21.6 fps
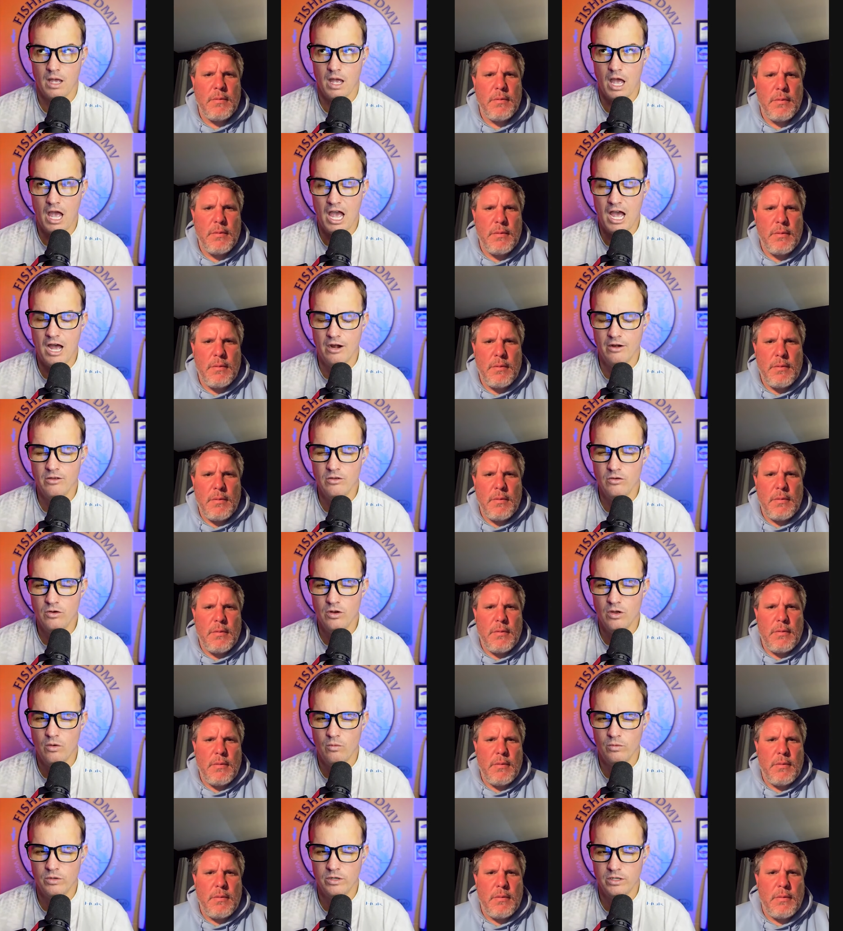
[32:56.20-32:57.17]
Speaker 1: How do you
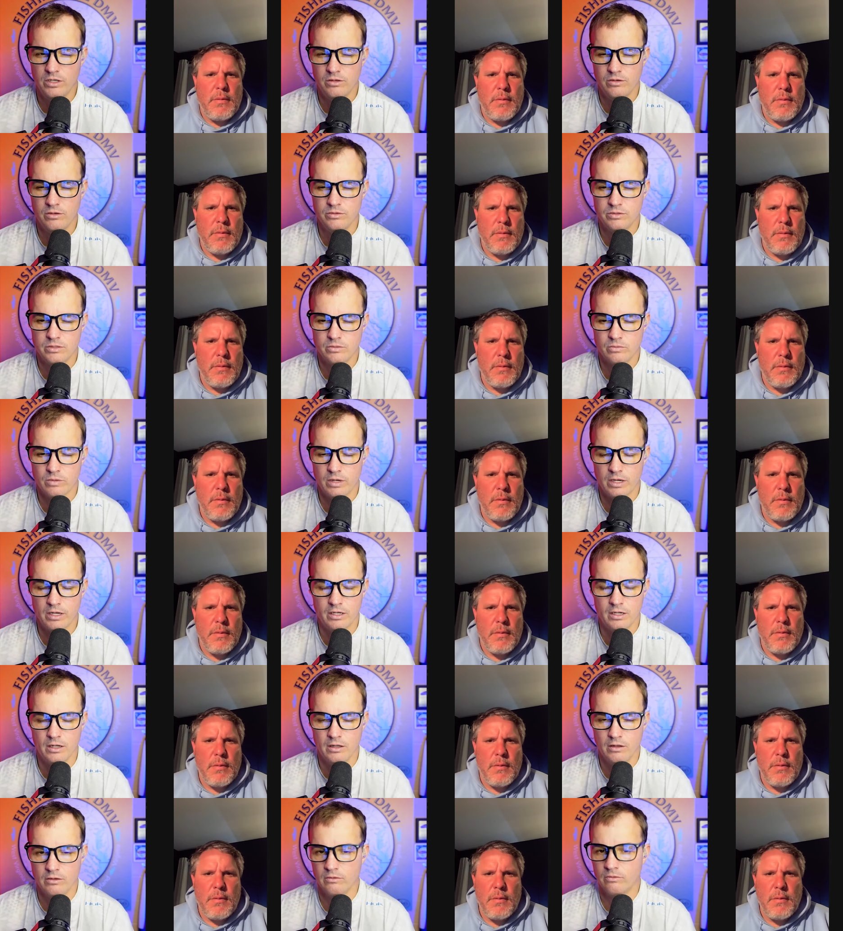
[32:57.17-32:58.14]
know when to use the right
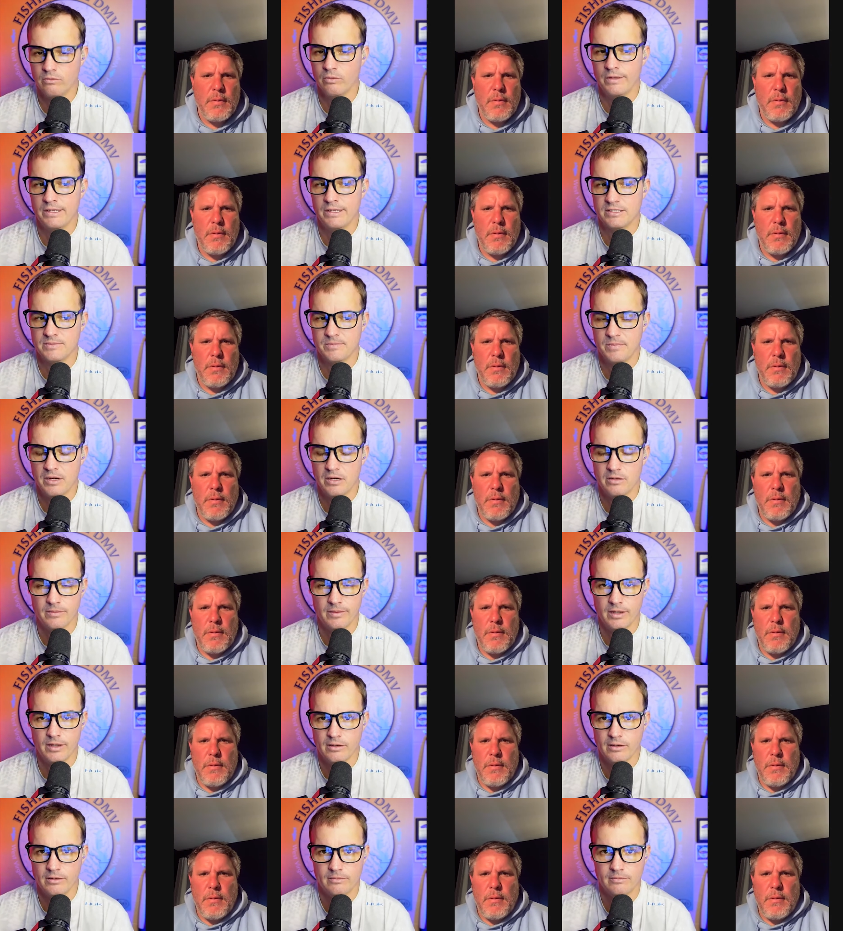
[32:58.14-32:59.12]
color for that
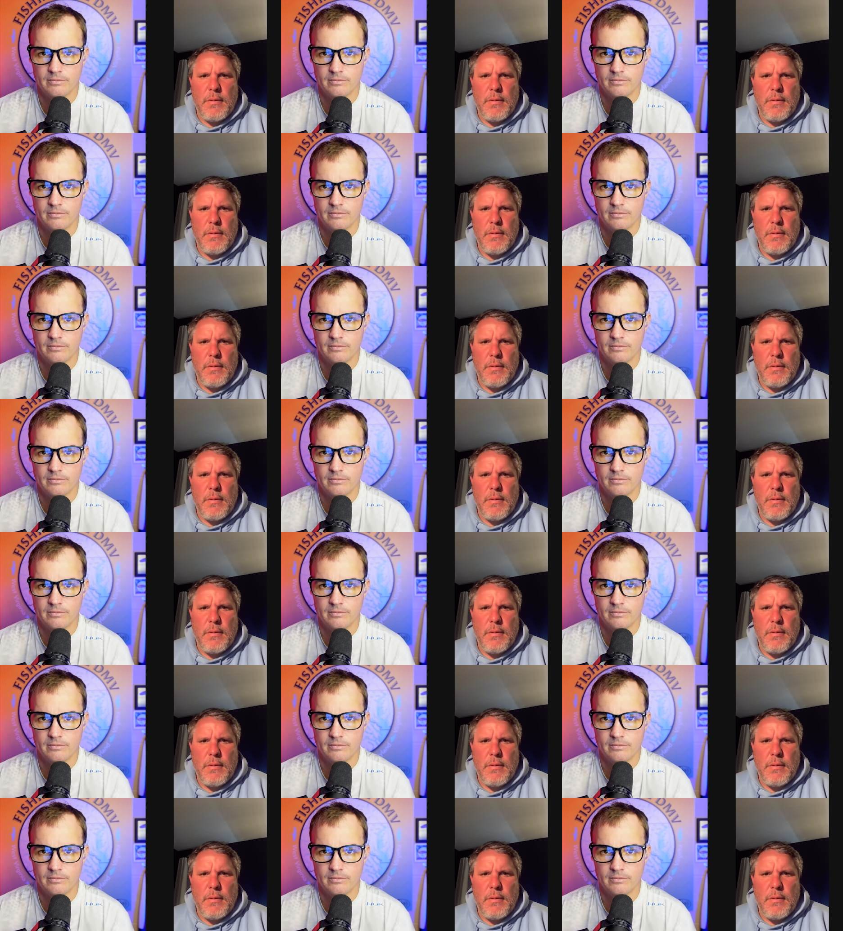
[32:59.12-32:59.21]
spinnerbait?